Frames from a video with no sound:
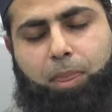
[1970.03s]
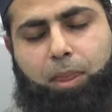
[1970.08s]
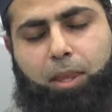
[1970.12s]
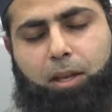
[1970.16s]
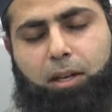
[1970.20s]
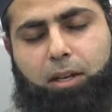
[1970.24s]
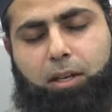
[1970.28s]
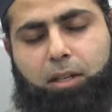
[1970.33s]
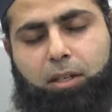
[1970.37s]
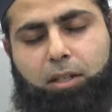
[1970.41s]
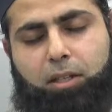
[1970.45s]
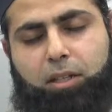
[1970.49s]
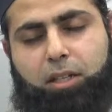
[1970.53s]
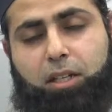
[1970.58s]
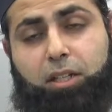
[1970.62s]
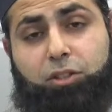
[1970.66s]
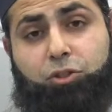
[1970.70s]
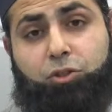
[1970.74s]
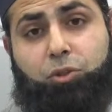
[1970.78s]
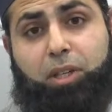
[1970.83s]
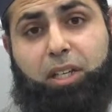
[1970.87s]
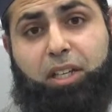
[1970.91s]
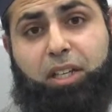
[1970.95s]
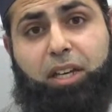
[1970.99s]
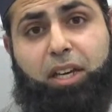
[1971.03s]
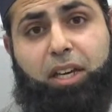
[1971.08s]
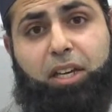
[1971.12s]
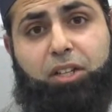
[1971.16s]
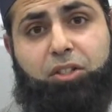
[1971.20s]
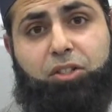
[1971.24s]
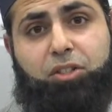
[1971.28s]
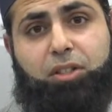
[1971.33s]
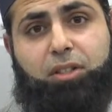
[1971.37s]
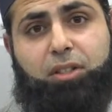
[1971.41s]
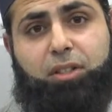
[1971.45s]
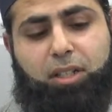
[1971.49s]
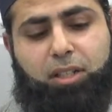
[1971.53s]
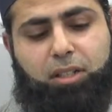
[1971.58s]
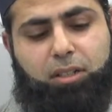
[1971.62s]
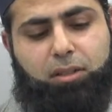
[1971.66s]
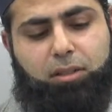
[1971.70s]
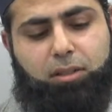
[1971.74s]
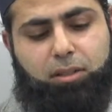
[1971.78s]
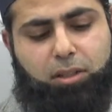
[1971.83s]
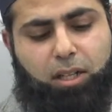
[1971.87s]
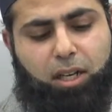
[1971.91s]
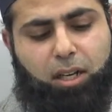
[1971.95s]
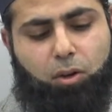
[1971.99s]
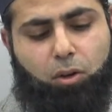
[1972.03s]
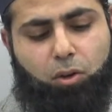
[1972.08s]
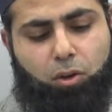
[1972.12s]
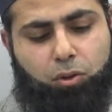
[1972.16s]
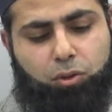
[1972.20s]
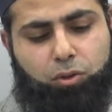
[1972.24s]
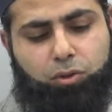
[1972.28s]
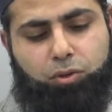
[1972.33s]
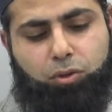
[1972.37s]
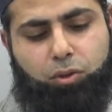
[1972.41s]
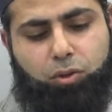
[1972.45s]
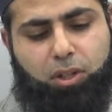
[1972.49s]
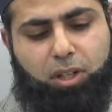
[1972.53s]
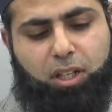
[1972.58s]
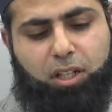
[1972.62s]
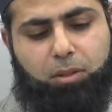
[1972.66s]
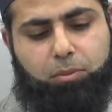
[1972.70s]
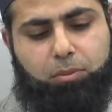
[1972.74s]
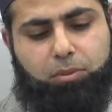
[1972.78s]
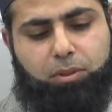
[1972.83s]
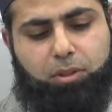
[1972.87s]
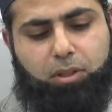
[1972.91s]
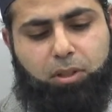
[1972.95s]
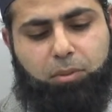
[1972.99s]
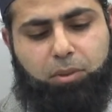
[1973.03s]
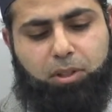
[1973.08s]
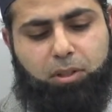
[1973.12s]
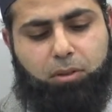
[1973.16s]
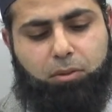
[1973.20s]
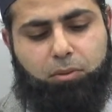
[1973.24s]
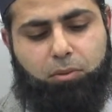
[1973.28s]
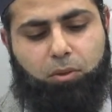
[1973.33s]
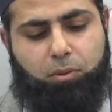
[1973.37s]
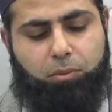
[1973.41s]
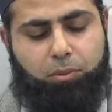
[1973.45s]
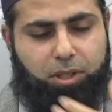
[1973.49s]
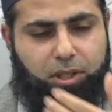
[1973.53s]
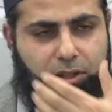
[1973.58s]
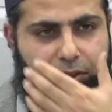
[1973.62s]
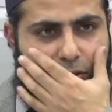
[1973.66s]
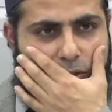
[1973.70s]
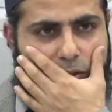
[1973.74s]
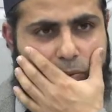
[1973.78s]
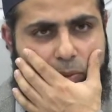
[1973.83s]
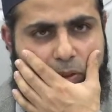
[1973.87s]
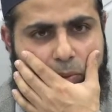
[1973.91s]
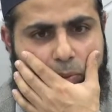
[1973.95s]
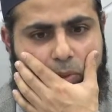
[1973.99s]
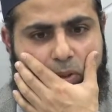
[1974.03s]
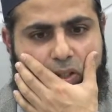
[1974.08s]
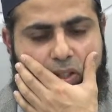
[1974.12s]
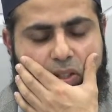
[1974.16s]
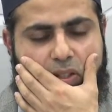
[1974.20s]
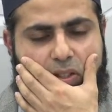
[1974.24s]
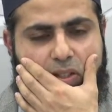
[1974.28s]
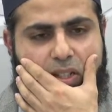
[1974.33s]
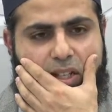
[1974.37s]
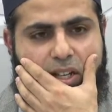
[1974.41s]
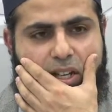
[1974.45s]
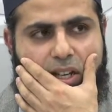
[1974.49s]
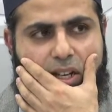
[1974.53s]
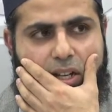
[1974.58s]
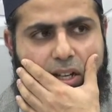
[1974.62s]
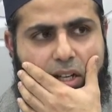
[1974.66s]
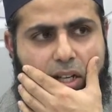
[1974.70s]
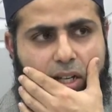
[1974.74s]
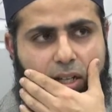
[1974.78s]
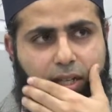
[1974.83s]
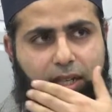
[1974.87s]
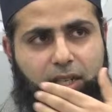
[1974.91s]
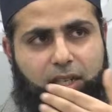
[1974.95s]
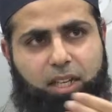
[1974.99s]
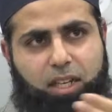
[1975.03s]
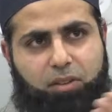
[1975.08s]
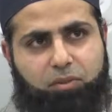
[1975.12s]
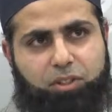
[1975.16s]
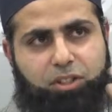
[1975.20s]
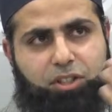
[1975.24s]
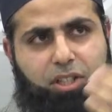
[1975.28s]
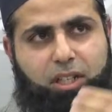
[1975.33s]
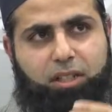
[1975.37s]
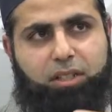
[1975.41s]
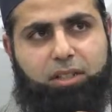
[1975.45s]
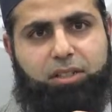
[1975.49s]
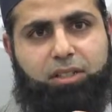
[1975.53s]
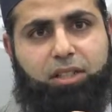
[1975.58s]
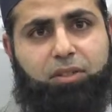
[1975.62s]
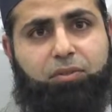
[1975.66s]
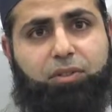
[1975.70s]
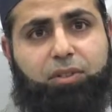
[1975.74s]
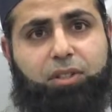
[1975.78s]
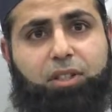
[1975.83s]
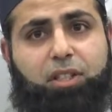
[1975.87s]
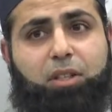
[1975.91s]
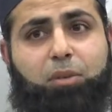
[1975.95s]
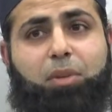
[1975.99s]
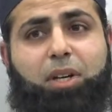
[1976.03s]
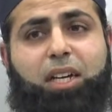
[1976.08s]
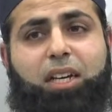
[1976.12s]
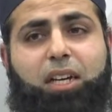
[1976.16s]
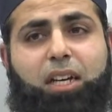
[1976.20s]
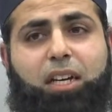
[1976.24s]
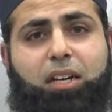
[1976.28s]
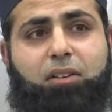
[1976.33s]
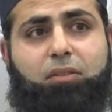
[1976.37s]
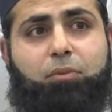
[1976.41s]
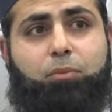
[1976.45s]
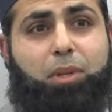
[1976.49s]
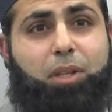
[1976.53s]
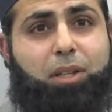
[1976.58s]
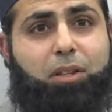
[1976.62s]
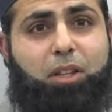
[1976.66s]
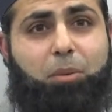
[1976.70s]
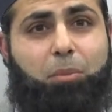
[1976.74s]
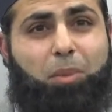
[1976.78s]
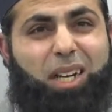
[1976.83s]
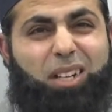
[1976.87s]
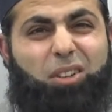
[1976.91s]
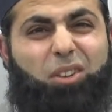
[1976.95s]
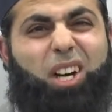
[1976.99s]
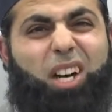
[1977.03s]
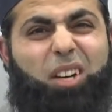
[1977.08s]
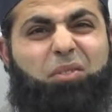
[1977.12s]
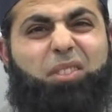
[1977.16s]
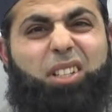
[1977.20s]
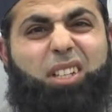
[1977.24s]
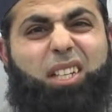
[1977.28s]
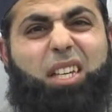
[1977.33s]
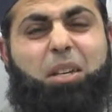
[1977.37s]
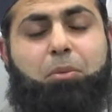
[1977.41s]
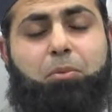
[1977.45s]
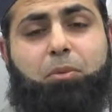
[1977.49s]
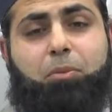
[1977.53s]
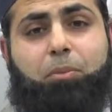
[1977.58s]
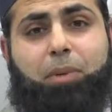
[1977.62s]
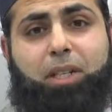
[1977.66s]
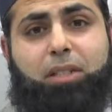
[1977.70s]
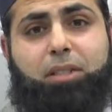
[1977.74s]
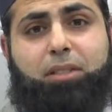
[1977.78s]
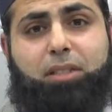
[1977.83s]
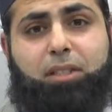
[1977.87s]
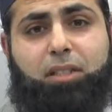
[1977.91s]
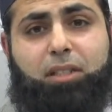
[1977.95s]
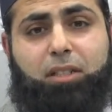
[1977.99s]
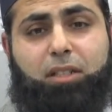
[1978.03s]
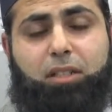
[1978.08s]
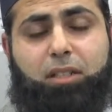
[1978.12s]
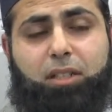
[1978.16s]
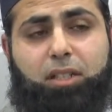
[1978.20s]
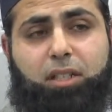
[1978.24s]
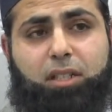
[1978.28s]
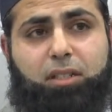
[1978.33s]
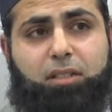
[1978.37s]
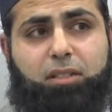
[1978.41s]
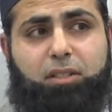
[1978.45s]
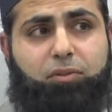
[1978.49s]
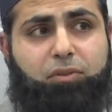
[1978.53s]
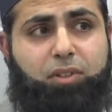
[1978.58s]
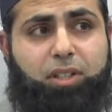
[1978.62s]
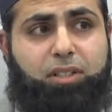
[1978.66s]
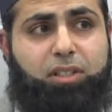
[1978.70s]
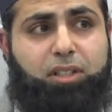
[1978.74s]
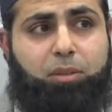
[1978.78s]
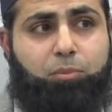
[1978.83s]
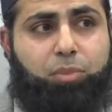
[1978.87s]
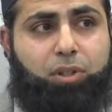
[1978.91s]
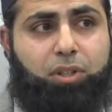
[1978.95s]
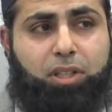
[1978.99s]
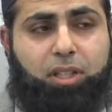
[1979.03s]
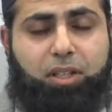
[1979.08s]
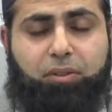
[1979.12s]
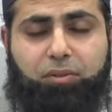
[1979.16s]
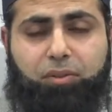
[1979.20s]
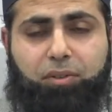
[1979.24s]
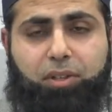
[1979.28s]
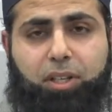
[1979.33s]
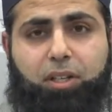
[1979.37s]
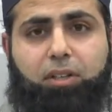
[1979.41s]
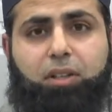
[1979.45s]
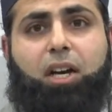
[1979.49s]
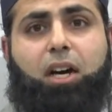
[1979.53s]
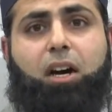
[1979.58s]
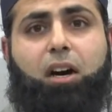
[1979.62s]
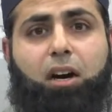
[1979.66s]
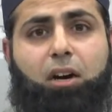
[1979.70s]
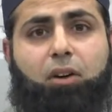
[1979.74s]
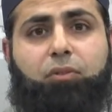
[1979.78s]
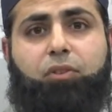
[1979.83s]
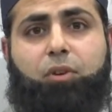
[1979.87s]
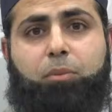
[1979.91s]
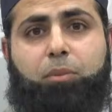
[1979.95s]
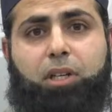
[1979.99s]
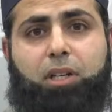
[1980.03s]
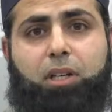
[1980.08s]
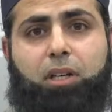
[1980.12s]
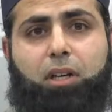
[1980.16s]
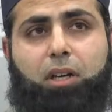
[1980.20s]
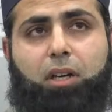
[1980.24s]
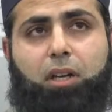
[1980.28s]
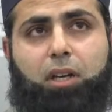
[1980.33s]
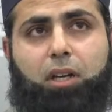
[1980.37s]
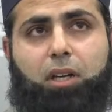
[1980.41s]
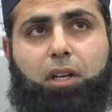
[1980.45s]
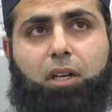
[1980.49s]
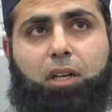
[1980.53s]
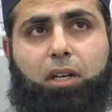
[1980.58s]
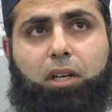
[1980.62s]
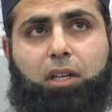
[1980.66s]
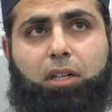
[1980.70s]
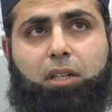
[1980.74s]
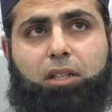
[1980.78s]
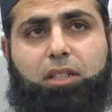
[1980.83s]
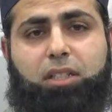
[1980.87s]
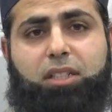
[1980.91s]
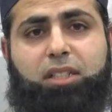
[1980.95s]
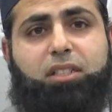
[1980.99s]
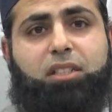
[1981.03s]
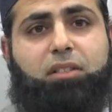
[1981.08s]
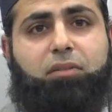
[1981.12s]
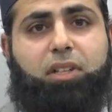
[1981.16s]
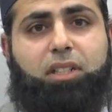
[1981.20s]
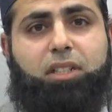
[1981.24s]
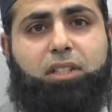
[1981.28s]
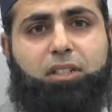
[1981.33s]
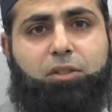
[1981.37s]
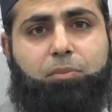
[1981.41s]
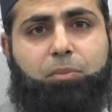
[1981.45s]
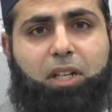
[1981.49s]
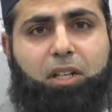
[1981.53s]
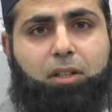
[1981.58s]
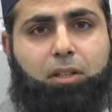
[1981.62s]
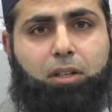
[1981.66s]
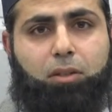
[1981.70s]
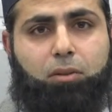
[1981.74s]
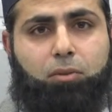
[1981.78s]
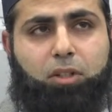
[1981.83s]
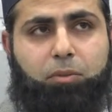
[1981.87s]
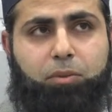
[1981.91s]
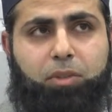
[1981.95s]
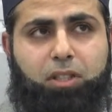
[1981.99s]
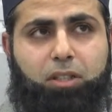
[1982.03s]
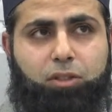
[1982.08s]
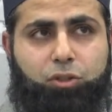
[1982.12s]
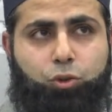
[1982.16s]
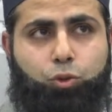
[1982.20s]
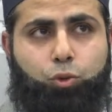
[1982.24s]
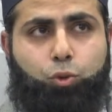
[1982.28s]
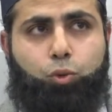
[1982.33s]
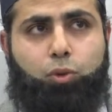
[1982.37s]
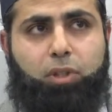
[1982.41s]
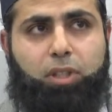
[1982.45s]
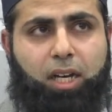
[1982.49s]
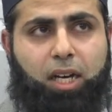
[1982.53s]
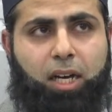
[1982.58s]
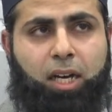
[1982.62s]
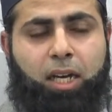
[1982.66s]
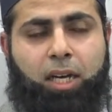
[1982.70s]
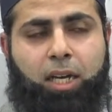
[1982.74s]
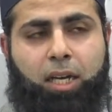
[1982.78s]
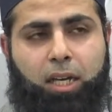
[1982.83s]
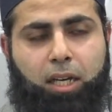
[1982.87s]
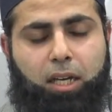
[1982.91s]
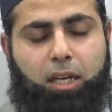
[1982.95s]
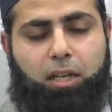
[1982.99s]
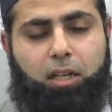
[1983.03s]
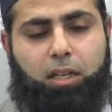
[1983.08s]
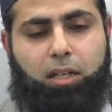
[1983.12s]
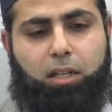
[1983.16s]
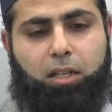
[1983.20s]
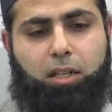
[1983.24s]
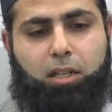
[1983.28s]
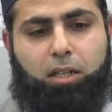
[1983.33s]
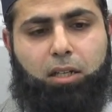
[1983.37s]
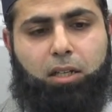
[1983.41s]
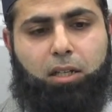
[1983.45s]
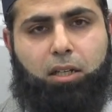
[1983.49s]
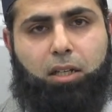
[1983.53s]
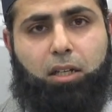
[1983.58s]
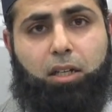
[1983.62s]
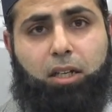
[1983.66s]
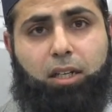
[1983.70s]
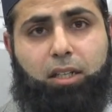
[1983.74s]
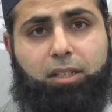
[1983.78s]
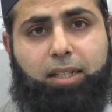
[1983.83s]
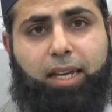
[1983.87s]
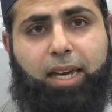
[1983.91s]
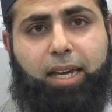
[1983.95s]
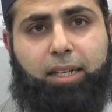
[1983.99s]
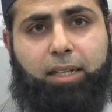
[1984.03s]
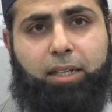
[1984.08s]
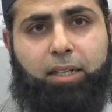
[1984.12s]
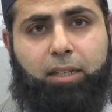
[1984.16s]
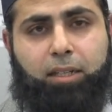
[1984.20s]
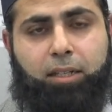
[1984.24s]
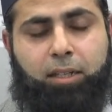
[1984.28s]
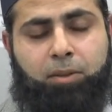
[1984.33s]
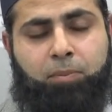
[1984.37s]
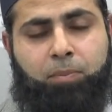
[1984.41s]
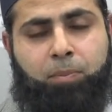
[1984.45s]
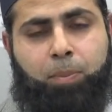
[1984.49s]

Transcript: to engage, then that also helps. I mean, what we need to remember is, again, every child is different. They might not have the capability. For example, if they are from a disadvantaged background, I mean, the school that I attend,